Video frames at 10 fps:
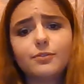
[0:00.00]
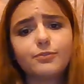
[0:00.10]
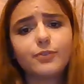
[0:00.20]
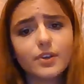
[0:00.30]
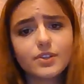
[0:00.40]

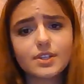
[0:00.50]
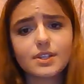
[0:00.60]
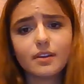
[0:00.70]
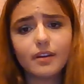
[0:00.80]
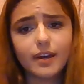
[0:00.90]

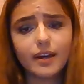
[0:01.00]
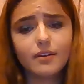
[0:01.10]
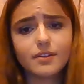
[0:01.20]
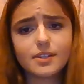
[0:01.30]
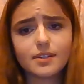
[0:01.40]
first
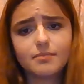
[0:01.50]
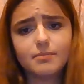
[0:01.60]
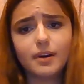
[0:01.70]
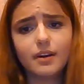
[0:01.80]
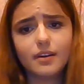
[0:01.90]
heard
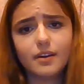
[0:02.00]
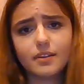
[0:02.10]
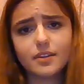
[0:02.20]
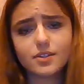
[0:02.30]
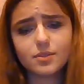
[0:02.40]
by
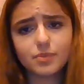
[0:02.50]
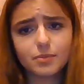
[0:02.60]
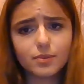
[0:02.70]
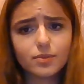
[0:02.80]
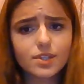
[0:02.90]
the Supreme
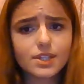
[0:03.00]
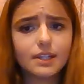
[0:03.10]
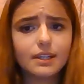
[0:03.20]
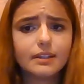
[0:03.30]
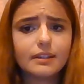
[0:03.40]
Court
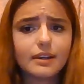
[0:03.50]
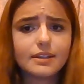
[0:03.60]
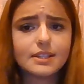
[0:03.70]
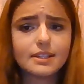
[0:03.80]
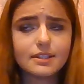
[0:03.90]
in
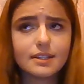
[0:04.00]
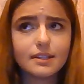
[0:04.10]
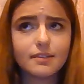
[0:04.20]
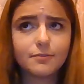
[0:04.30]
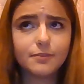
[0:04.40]

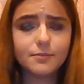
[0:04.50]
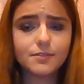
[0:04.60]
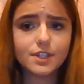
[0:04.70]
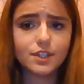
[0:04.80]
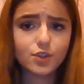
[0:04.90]

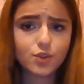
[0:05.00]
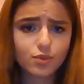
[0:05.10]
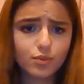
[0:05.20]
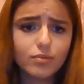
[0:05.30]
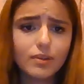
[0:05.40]

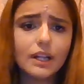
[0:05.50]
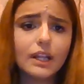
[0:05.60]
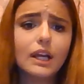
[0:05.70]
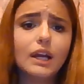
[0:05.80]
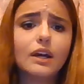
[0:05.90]
1952.
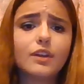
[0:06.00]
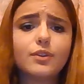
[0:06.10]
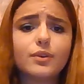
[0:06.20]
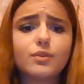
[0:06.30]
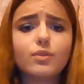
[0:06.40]

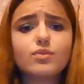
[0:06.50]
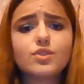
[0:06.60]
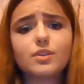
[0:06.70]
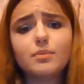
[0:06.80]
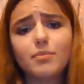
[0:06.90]
The
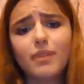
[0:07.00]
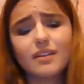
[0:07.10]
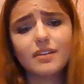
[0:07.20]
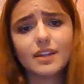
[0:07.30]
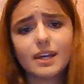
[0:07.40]
court
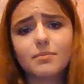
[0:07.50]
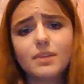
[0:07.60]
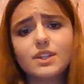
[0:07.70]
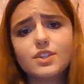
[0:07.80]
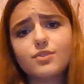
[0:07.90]
combined them
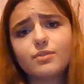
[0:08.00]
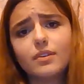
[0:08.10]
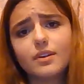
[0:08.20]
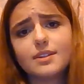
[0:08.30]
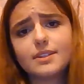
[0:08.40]
into
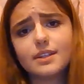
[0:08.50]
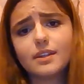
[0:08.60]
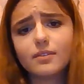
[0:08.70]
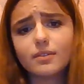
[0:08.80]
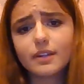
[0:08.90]
a
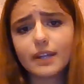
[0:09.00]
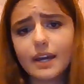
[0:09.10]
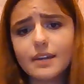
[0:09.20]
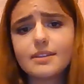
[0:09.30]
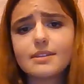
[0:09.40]
single
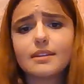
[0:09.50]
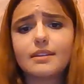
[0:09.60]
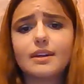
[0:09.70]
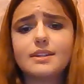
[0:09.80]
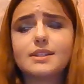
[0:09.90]
case
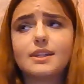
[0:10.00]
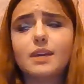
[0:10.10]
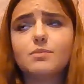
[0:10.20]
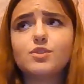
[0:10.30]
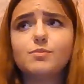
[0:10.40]
that
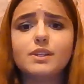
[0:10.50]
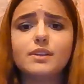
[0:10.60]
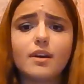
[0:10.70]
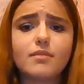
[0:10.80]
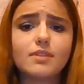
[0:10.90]
came to be
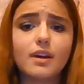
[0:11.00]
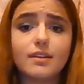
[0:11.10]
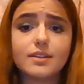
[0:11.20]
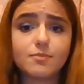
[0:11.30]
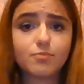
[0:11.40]
known
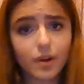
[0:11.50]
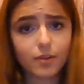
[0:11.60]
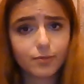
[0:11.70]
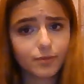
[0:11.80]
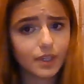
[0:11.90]
as
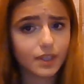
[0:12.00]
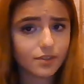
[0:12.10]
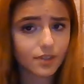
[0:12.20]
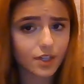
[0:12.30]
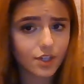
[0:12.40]
Brown v.
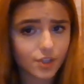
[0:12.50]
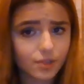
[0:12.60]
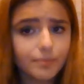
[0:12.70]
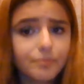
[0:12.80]
Education.